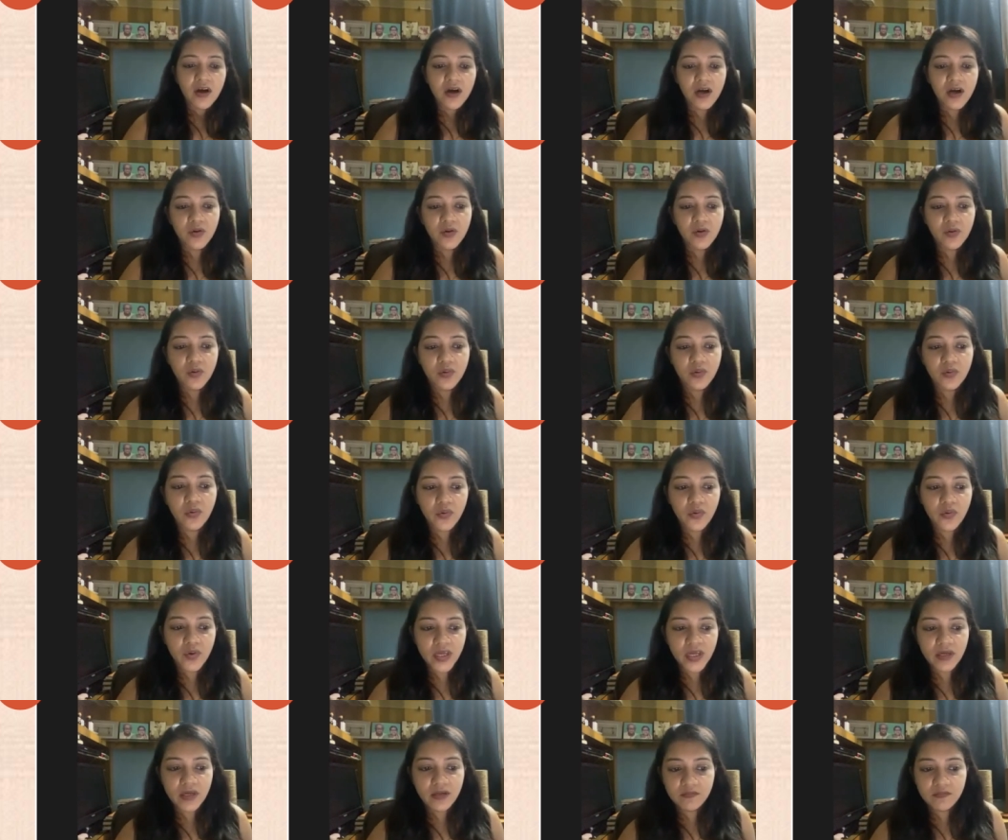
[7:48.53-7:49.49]
you know
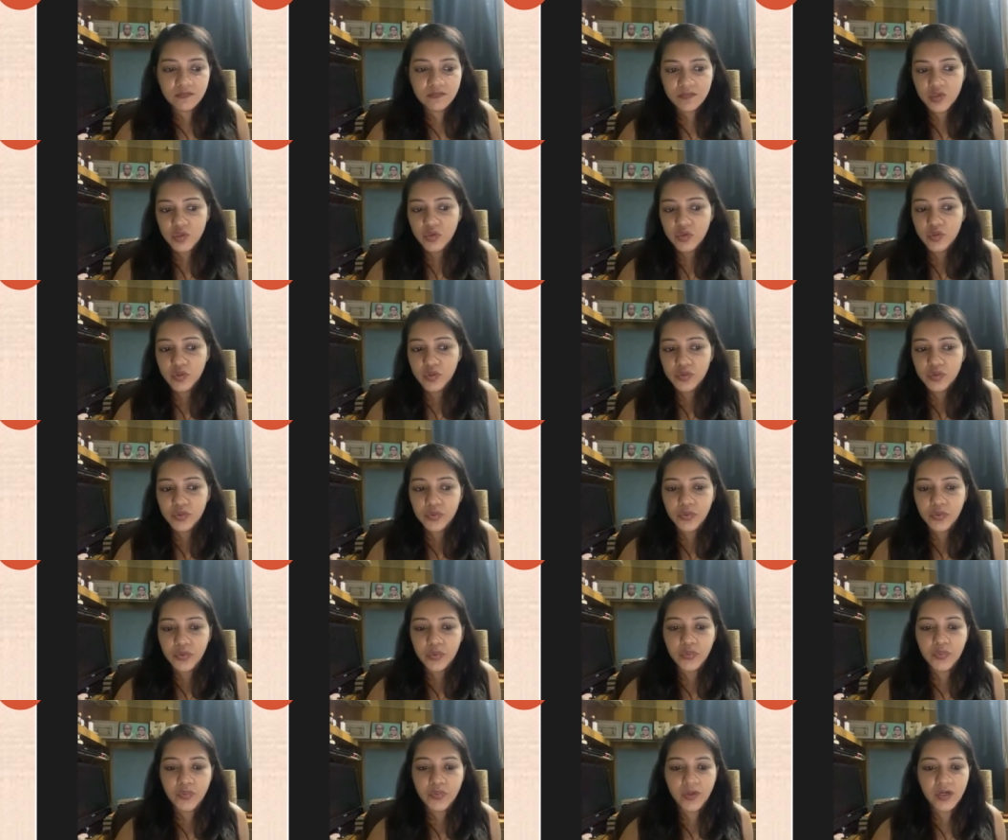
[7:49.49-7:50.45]
going to
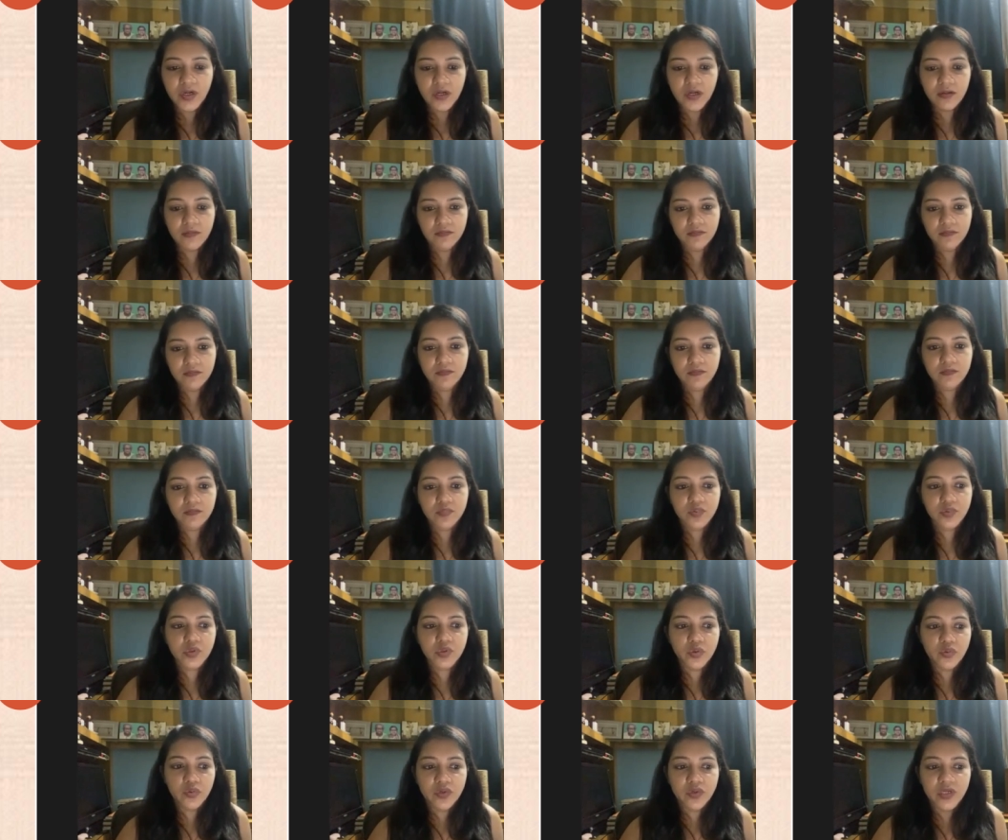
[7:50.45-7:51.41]
do um,
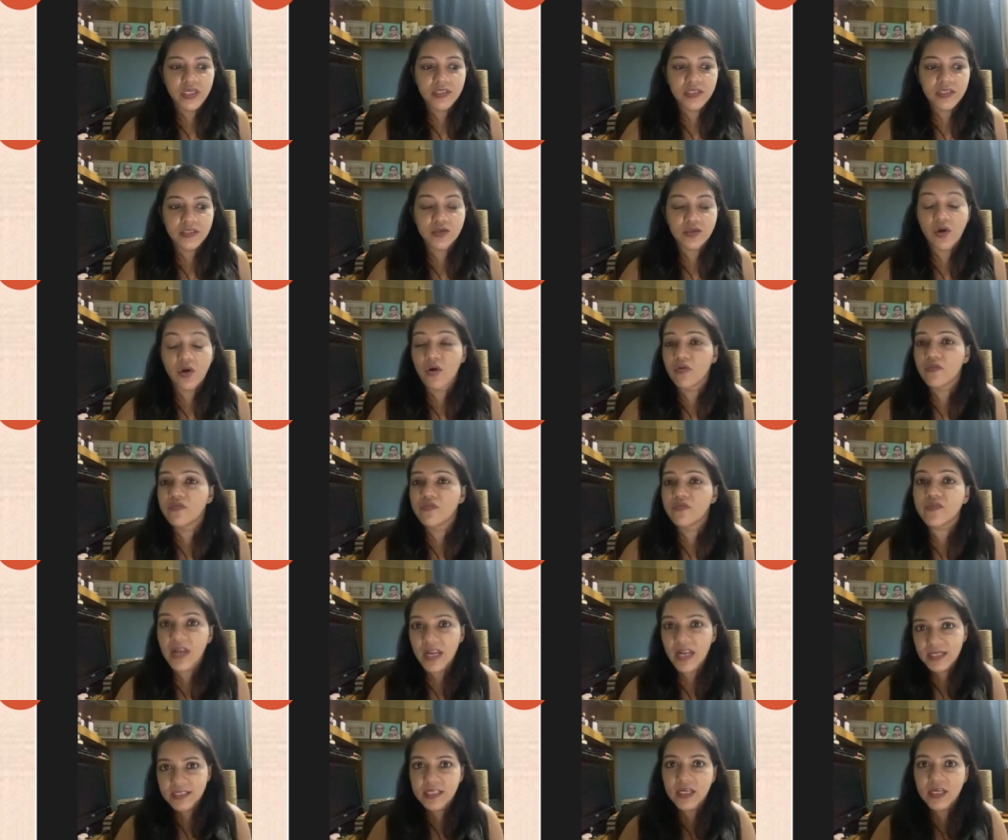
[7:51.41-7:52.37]
stories of
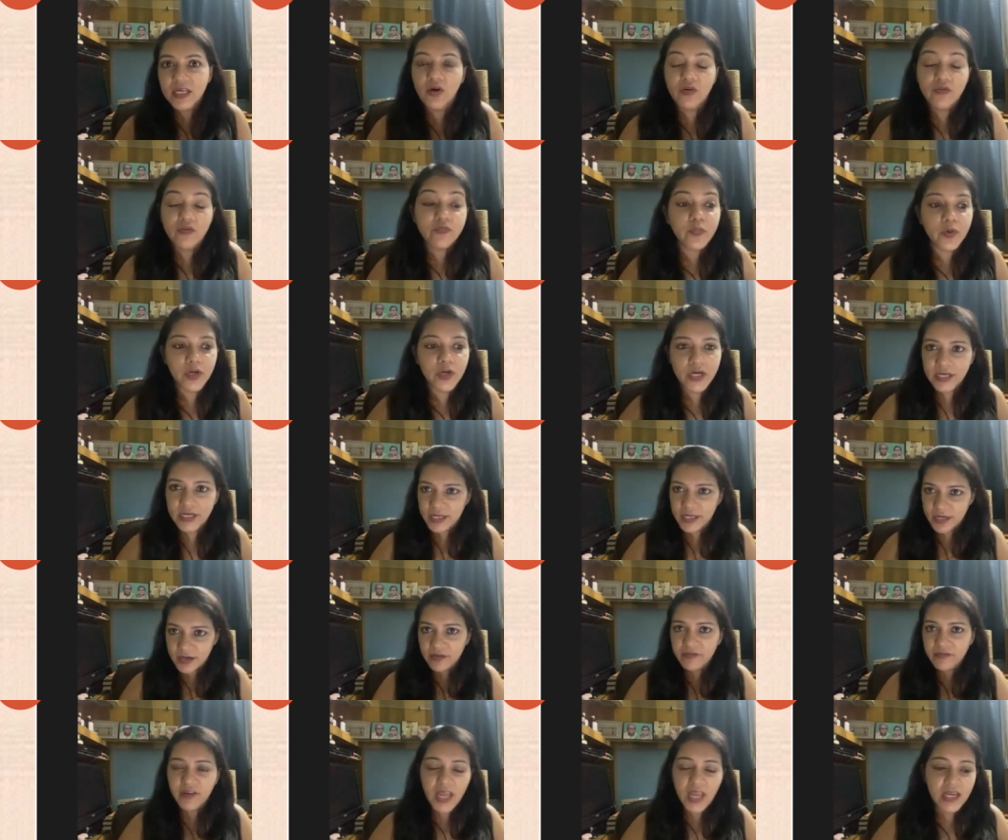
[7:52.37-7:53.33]
let's say of
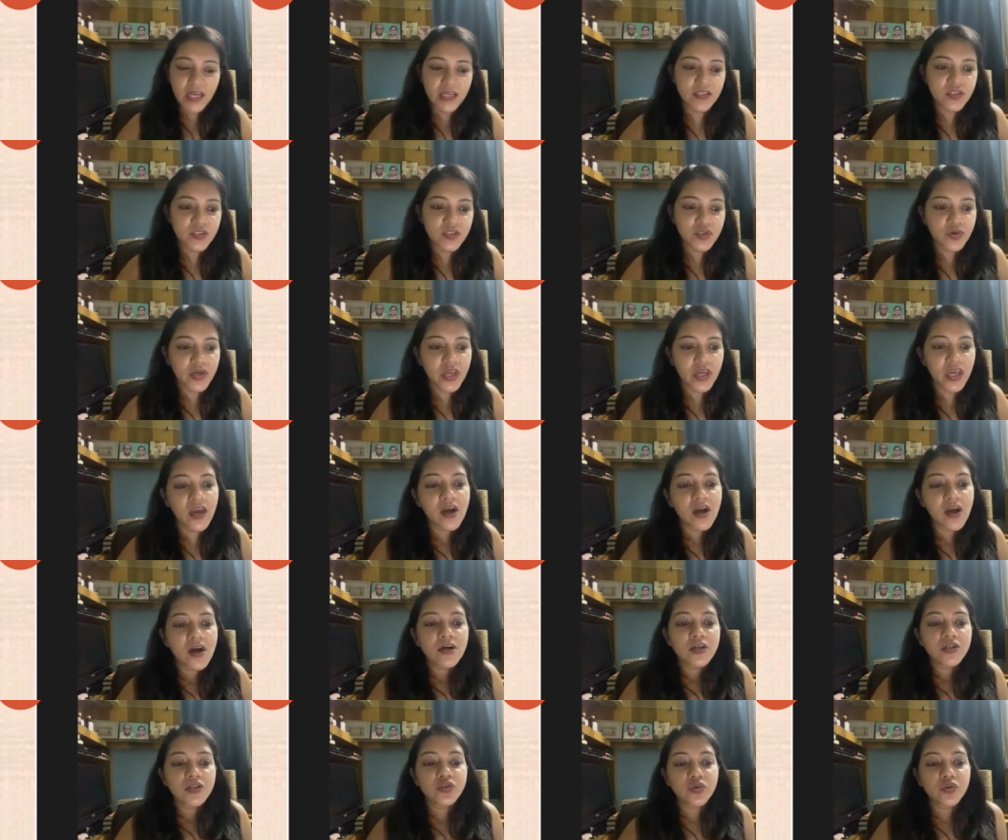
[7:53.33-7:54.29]
political violence okay
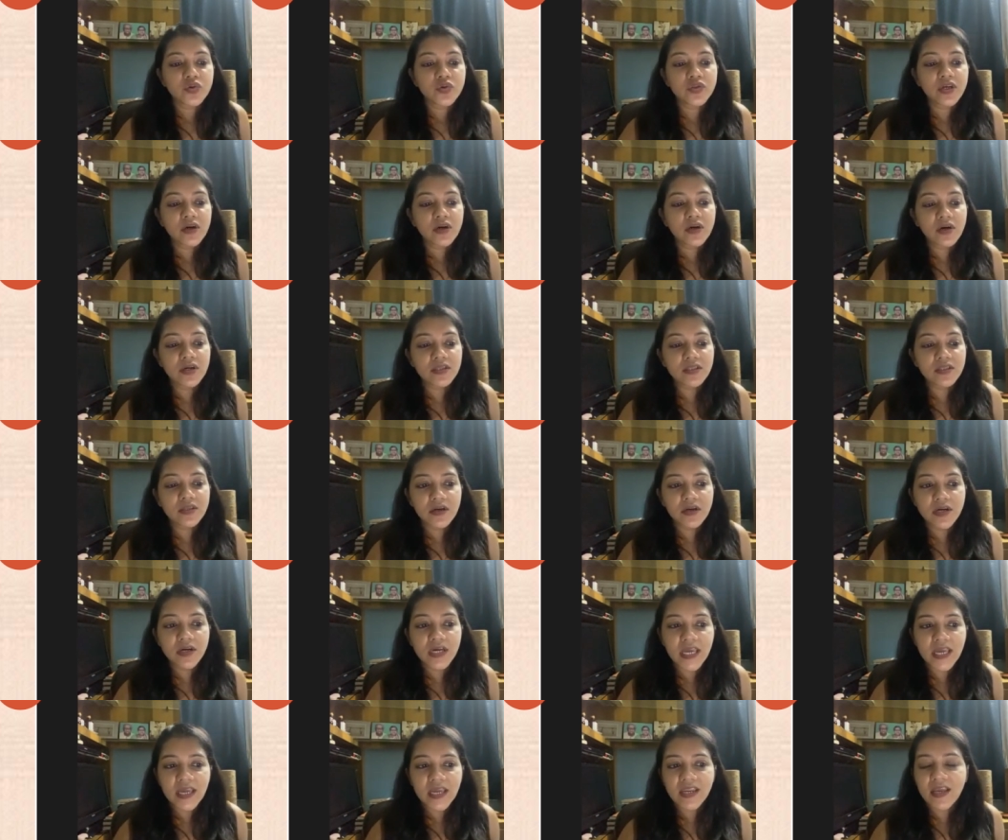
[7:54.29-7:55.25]
so the the
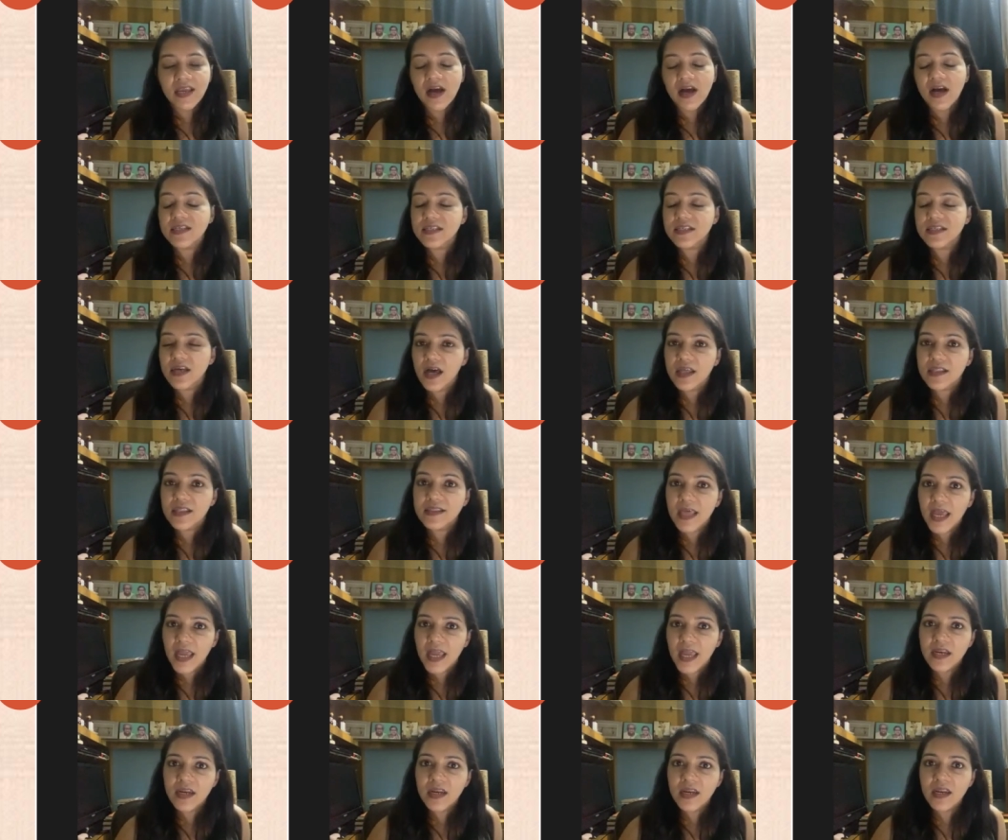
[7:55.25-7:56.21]
areas are
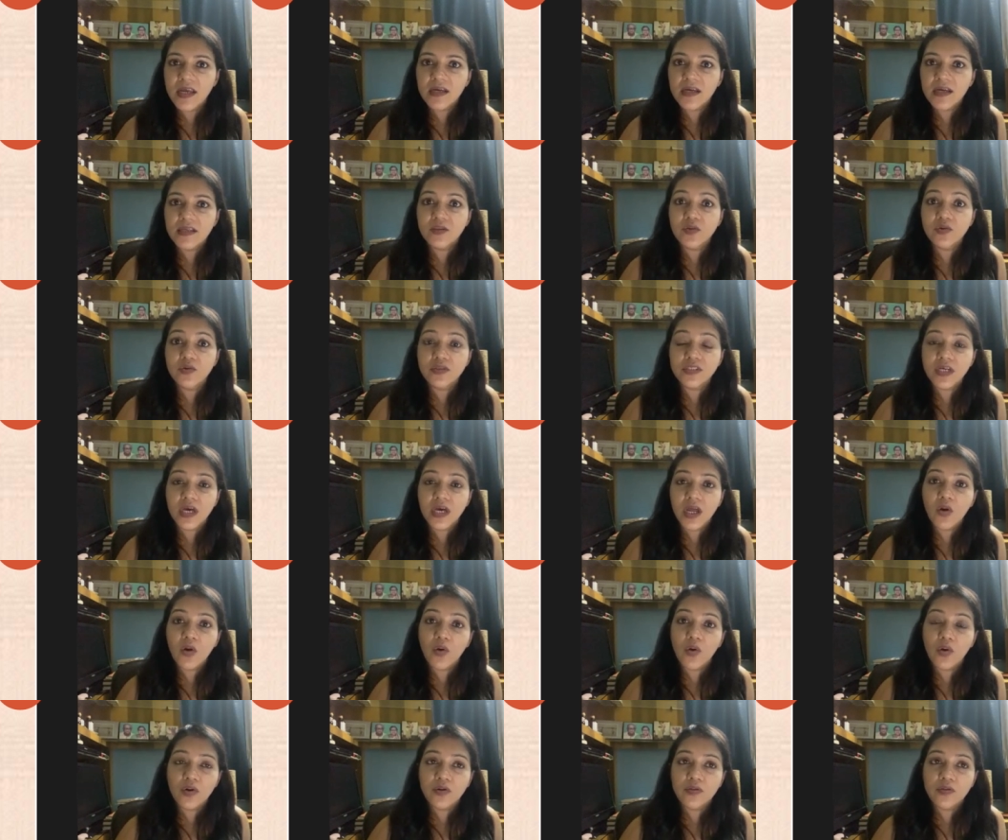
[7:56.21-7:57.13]
then those are